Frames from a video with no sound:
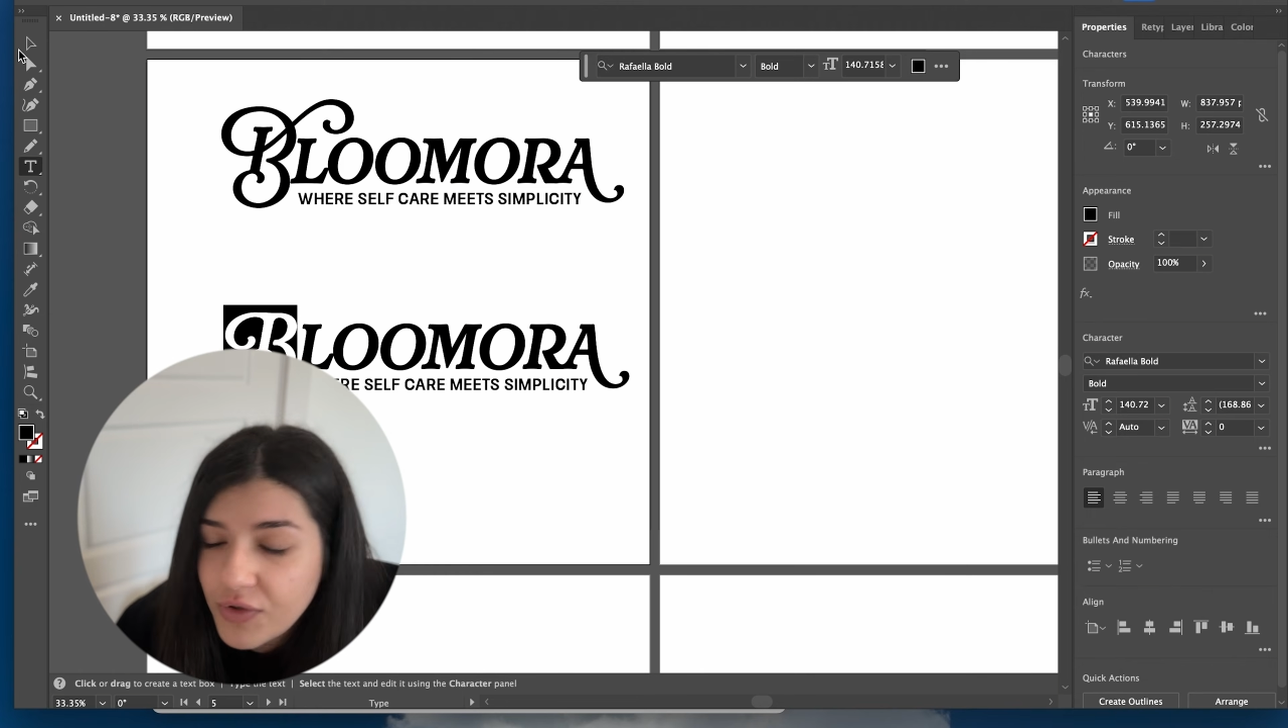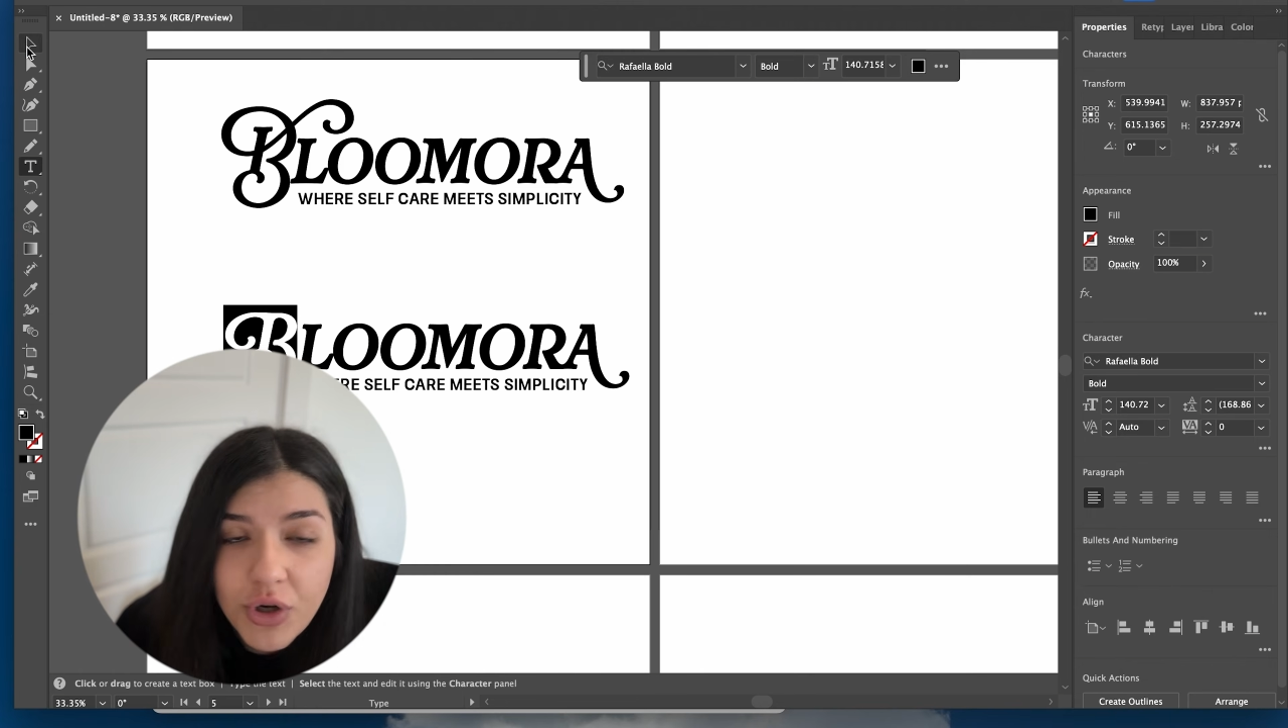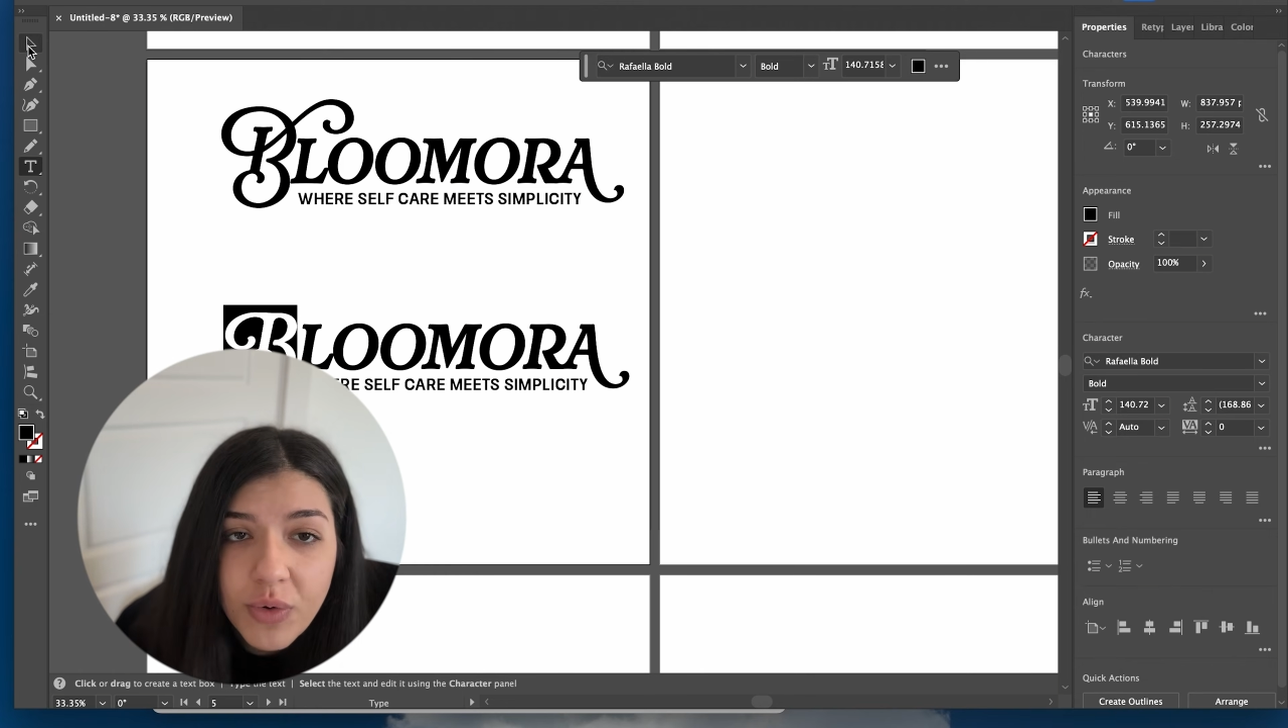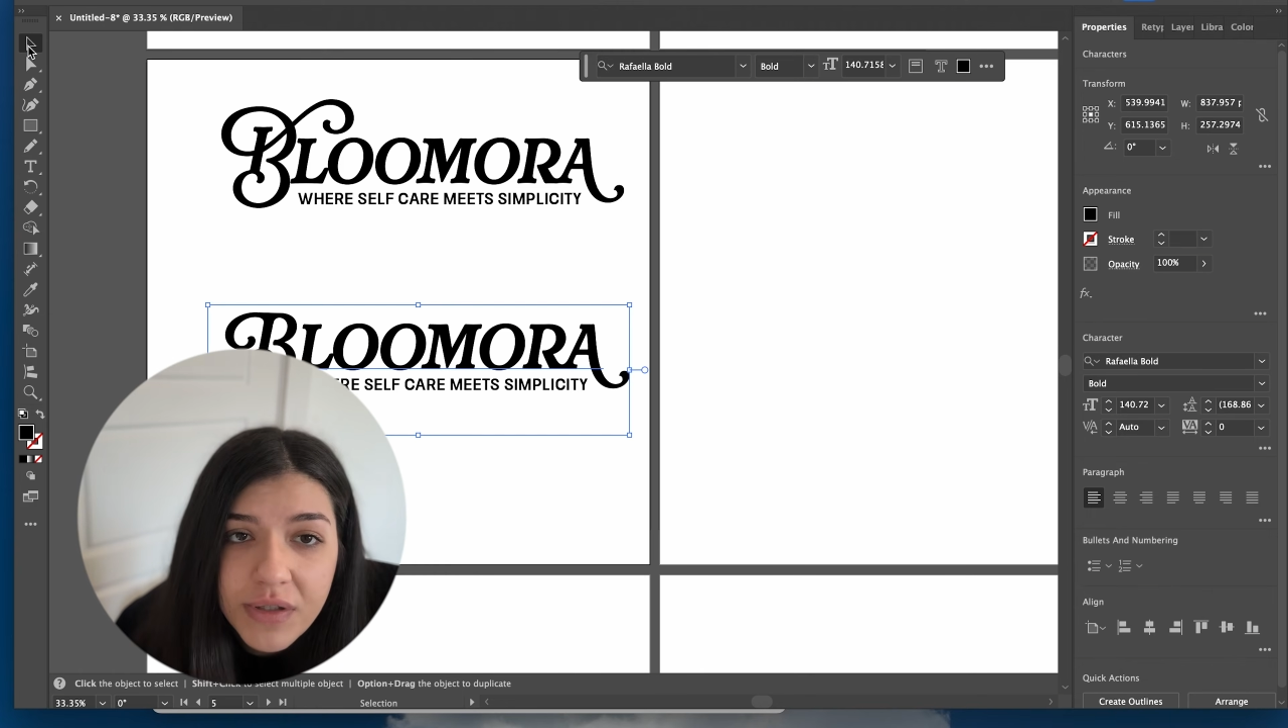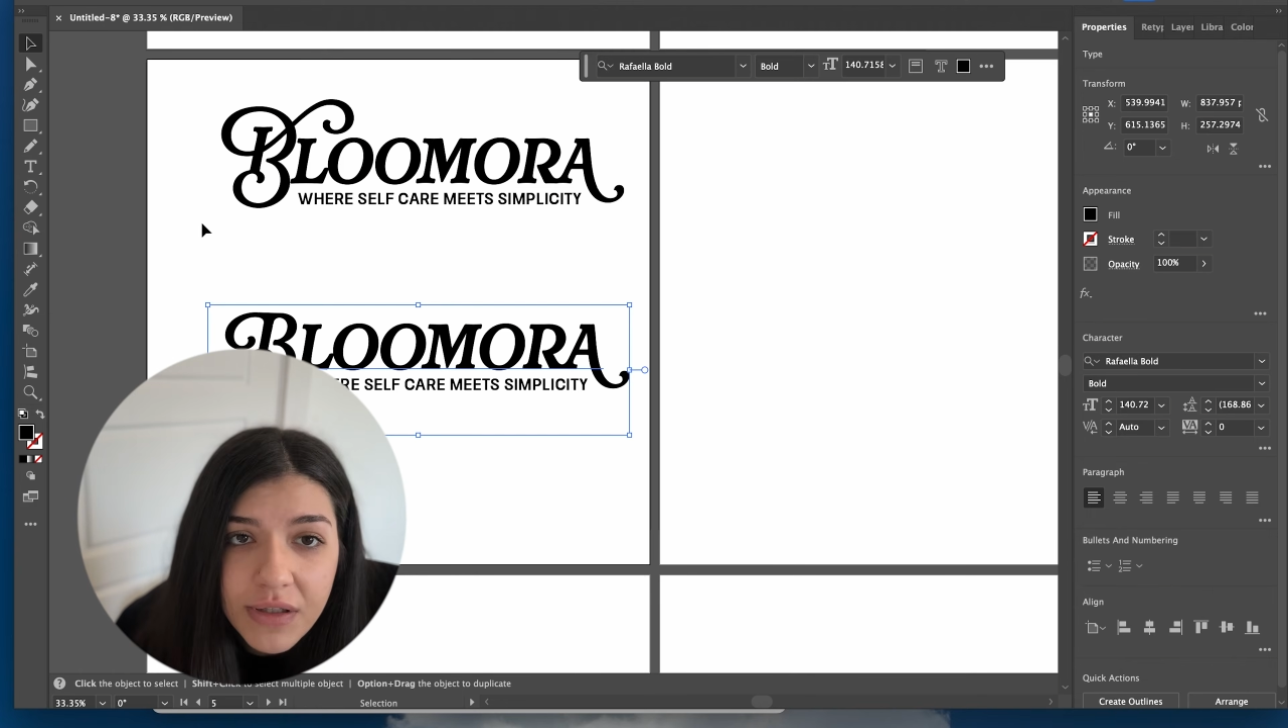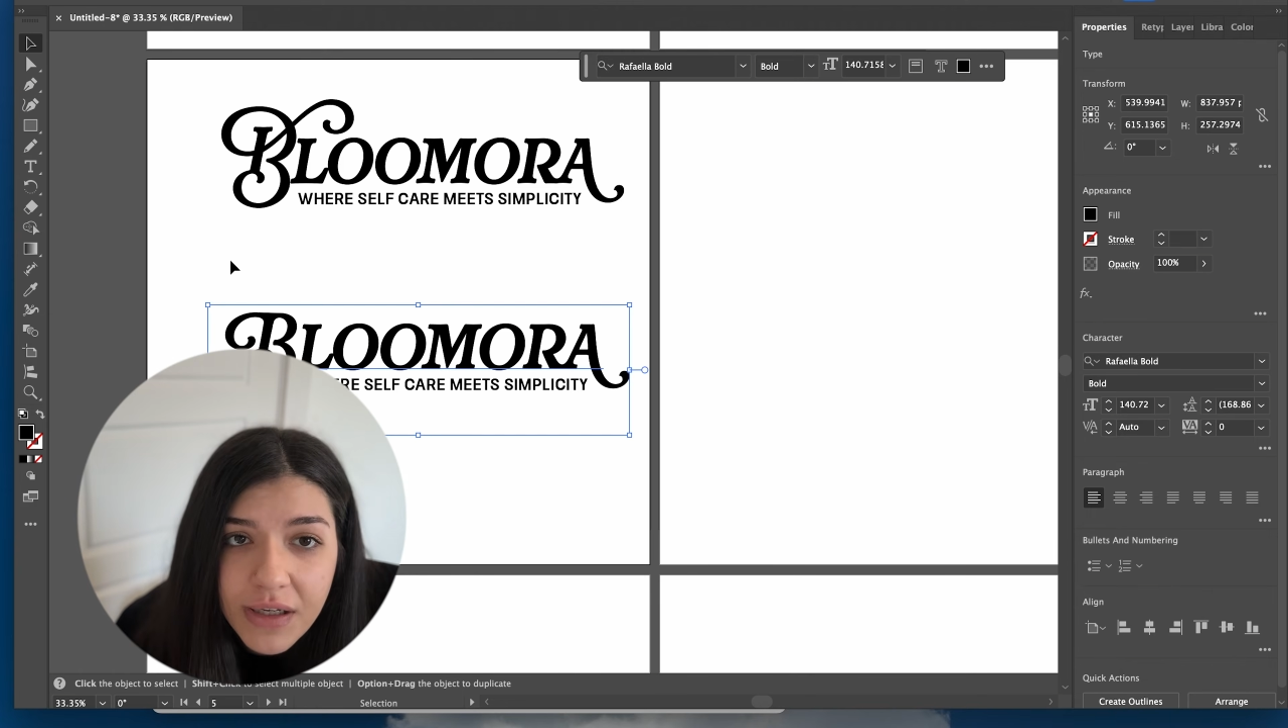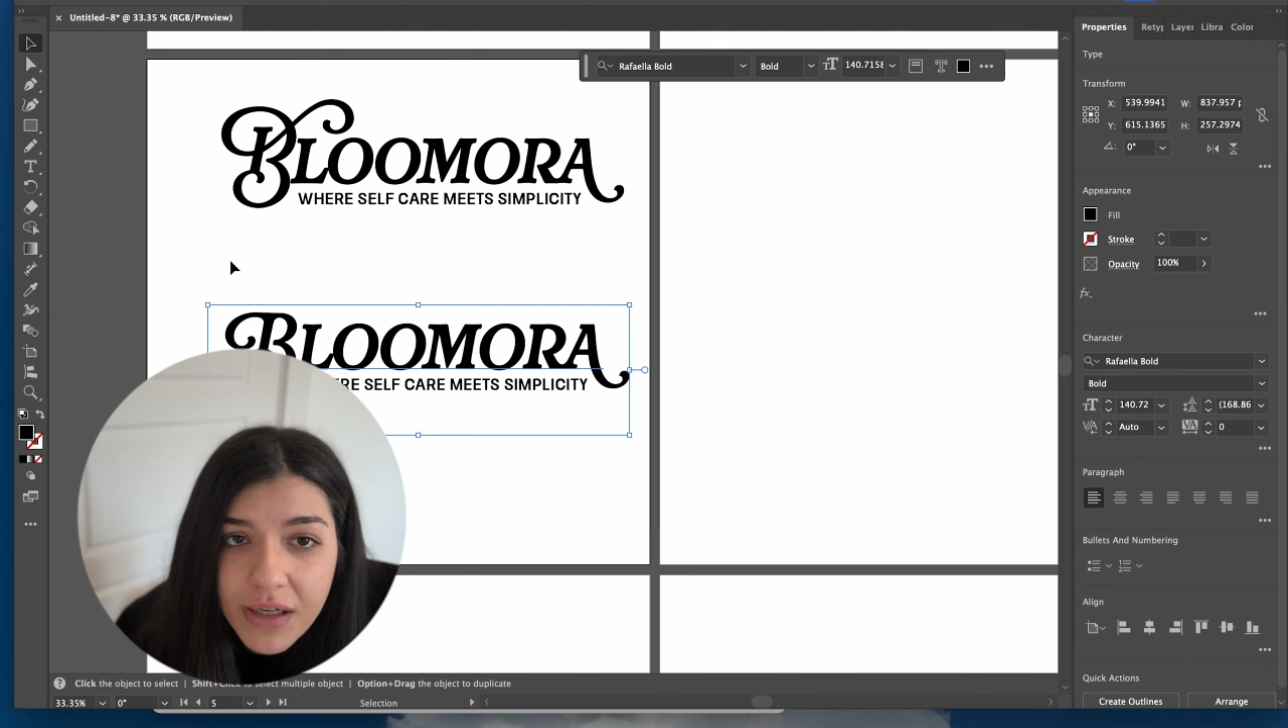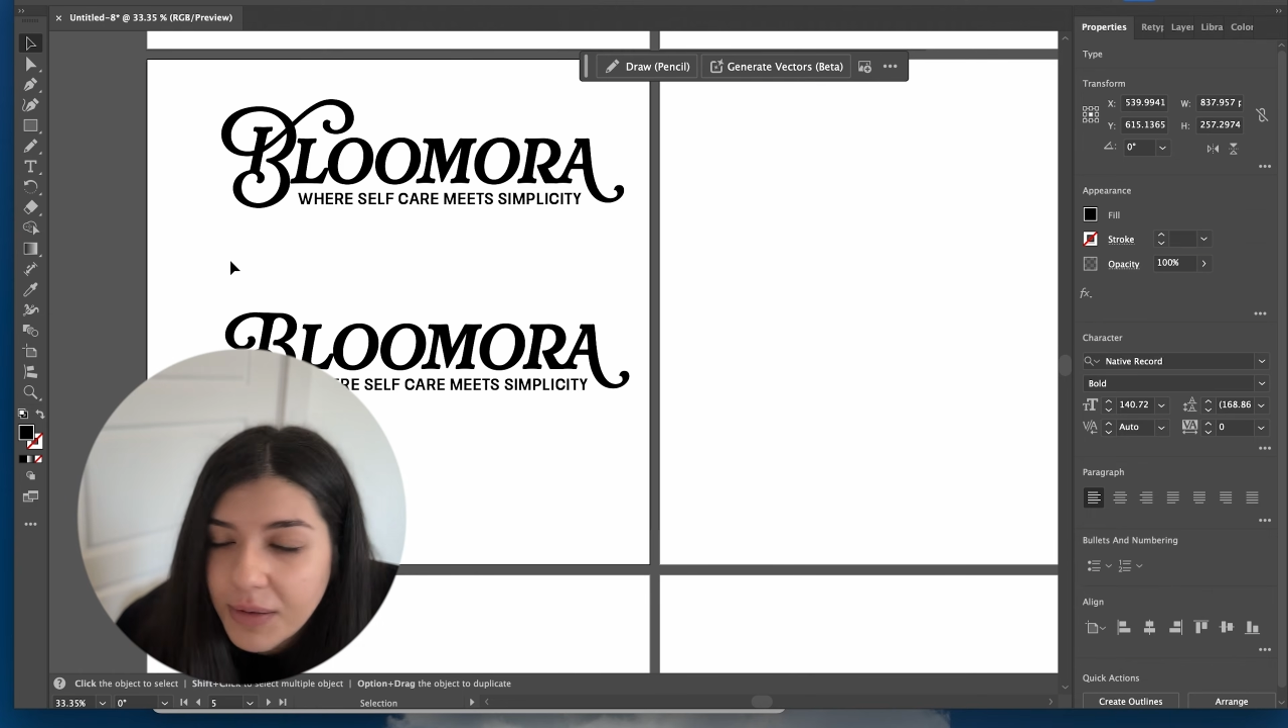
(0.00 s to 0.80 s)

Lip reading: chosen like a